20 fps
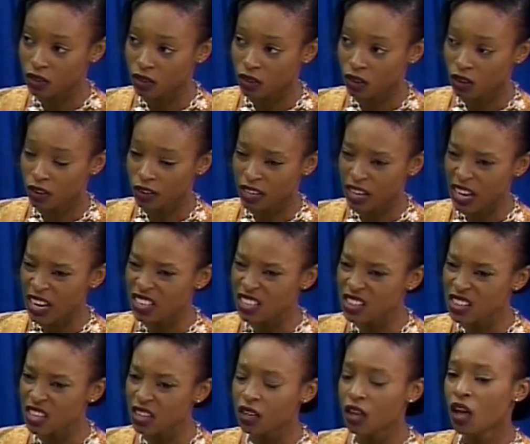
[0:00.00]
All right.
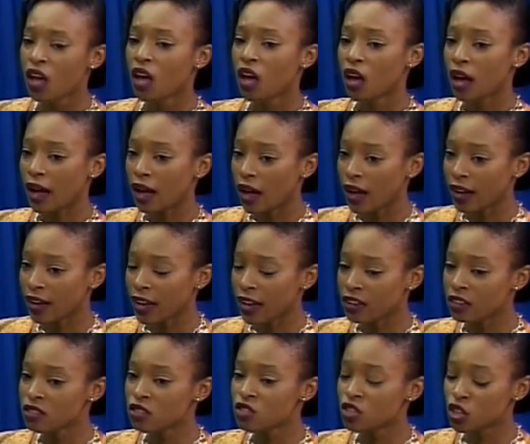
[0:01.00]
Anything,
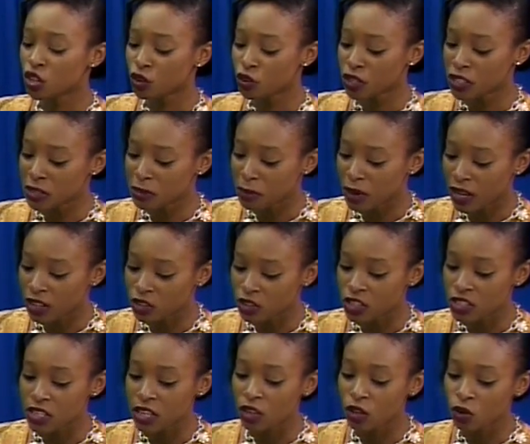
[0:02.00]
again, security
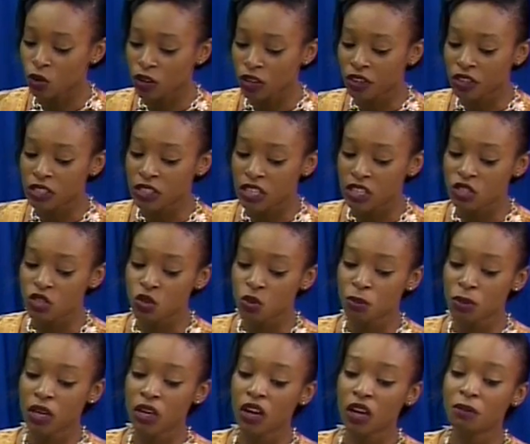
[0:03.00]
matters. I know there are things you
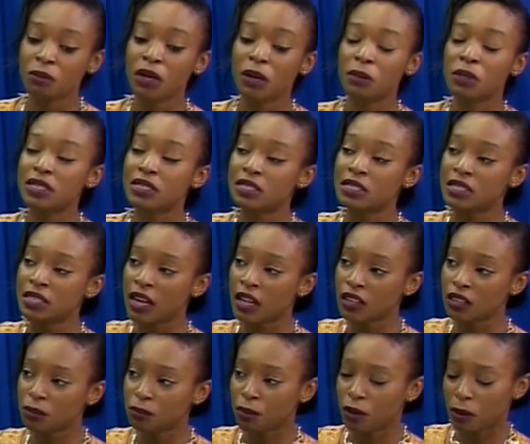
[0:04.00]
may not be able to
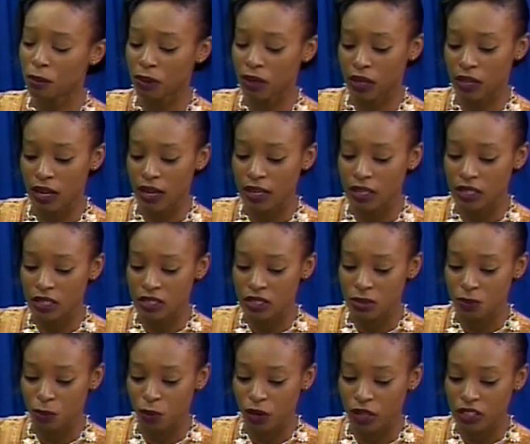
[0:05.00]
tell the public at
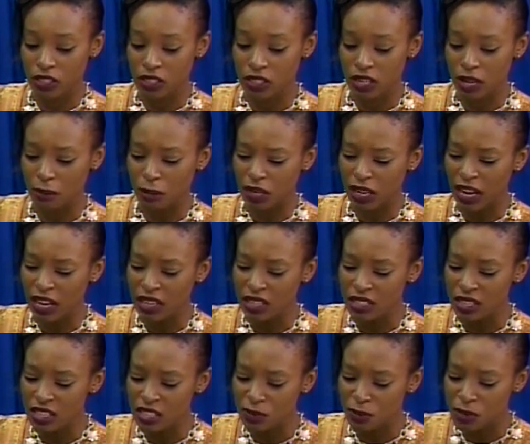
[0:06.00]
this point in time, but
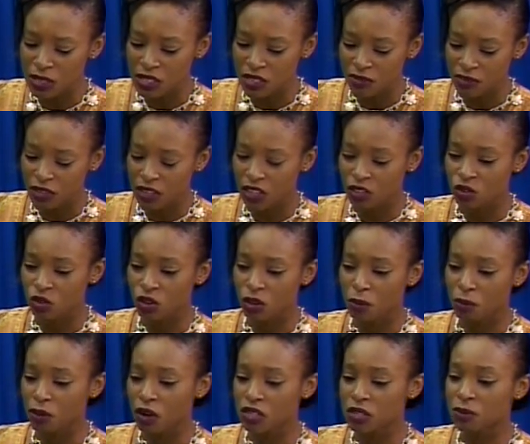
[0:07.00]
anything specific that you
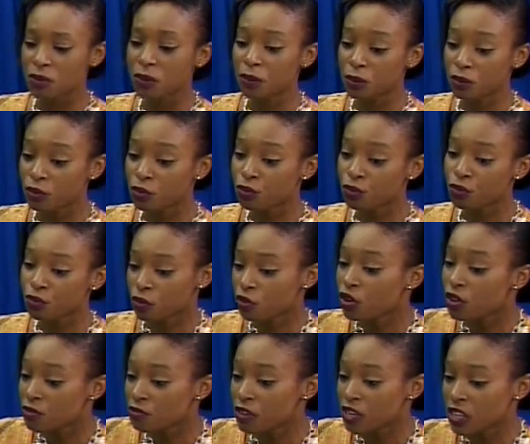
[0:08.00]
can possibly
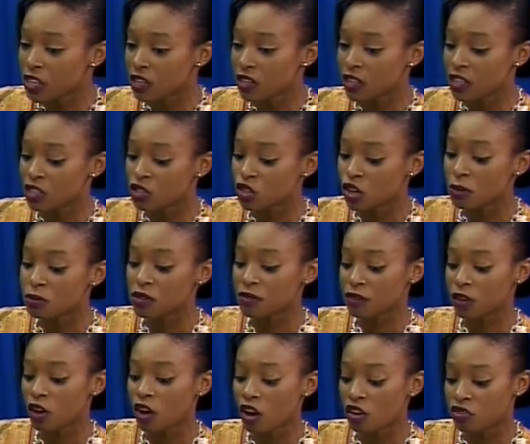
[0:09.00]
reveal in terms of
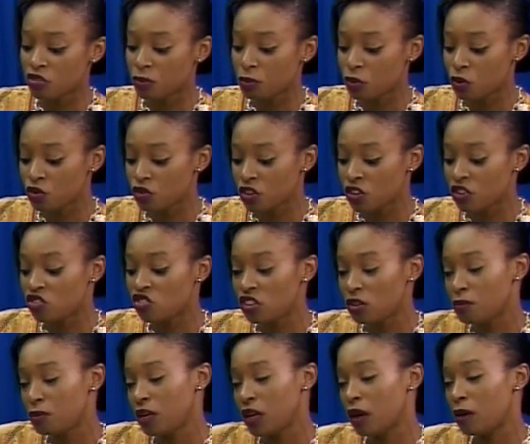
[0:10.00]
the contribution
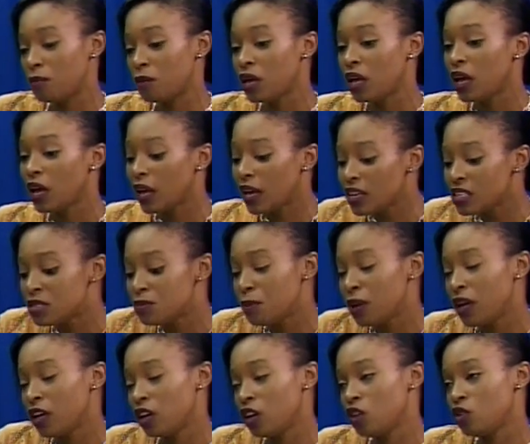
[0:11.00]
GPM is
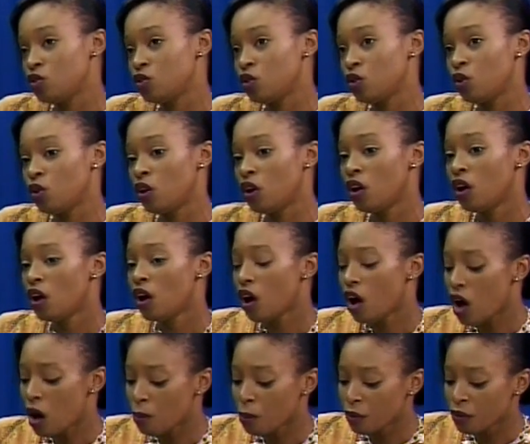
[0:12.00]
making to
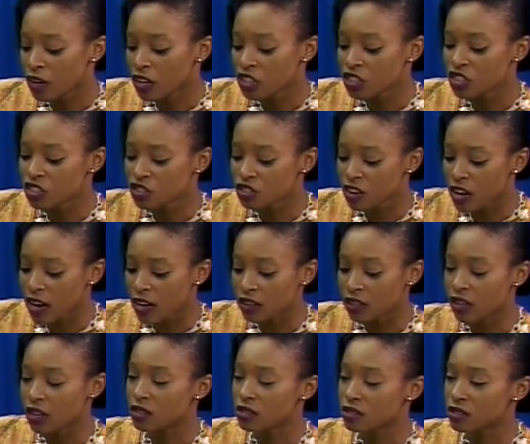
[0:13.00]
Operation
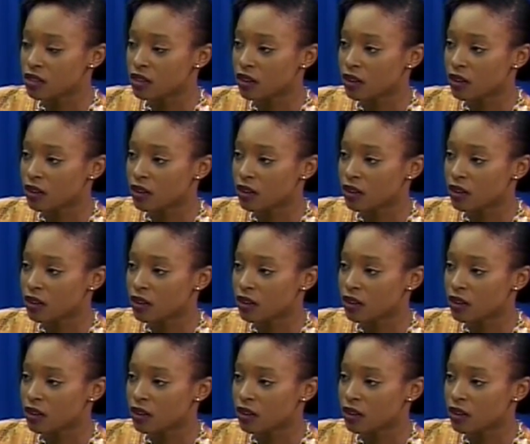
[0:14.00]
Dragnet.